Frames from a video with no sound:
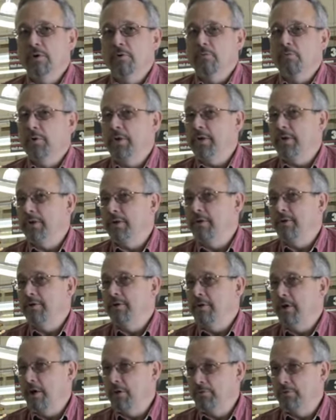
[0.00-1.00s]
We
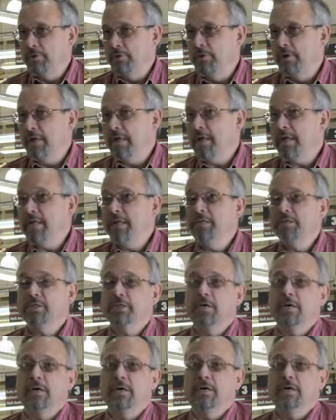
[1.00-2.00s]
can know their needs.
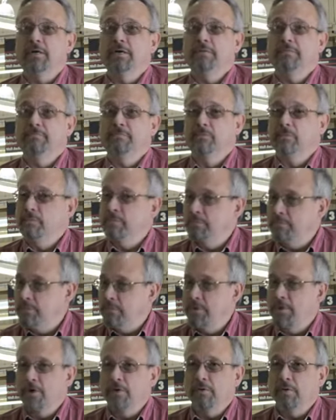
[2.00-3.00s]

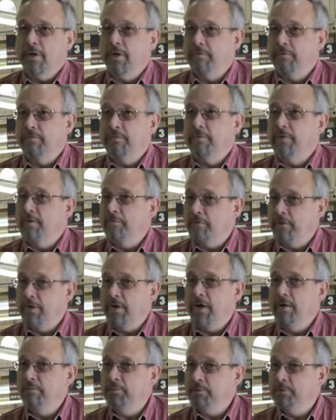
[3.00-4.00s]
If it
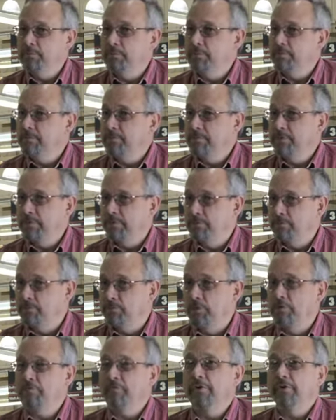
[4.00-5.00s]
comes to
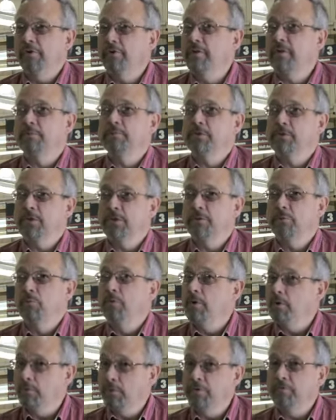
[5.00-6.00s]
referring them to someone,
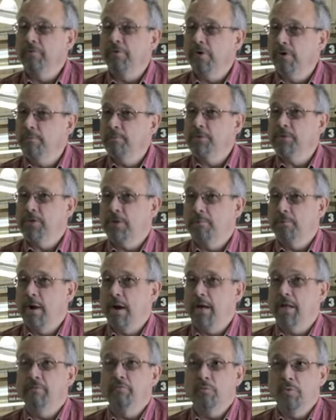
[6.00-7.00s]
we'll refer them to
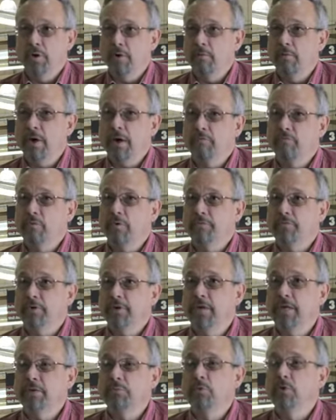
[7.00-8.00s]
somebody. If we don't have what they
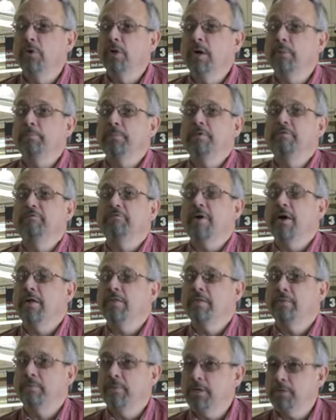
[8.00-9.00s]
need, we'll help them
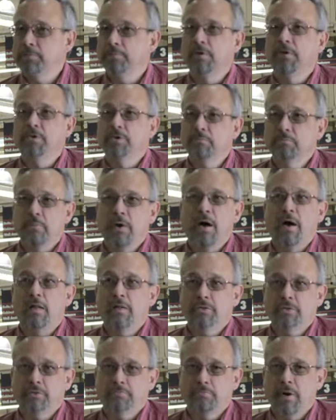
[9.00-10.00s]
find the best person
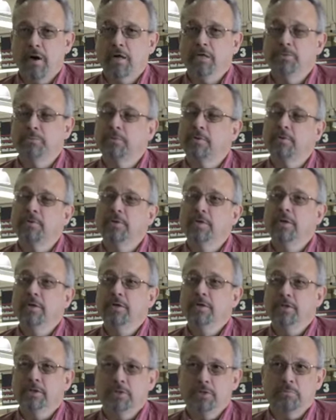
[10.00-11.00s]
possible
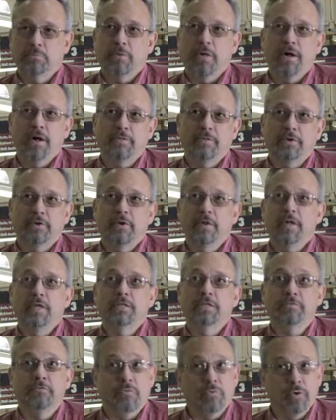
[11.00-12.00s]
to supply their
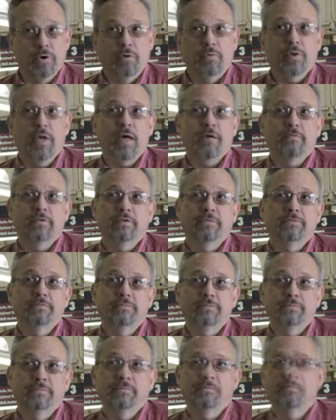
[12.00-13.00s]
needs if we don't have it.
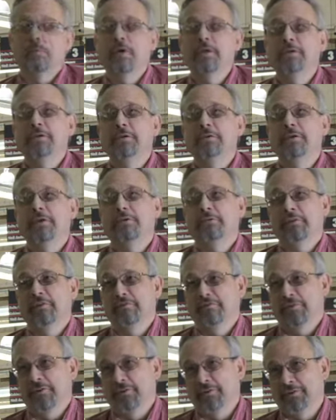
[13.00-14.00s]
Well, we do get
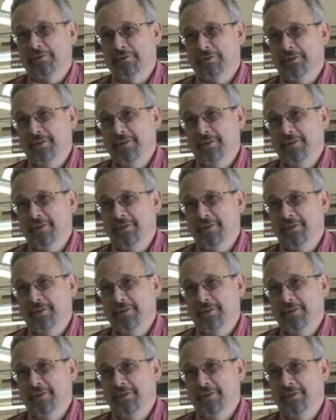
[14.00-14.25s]
referrals.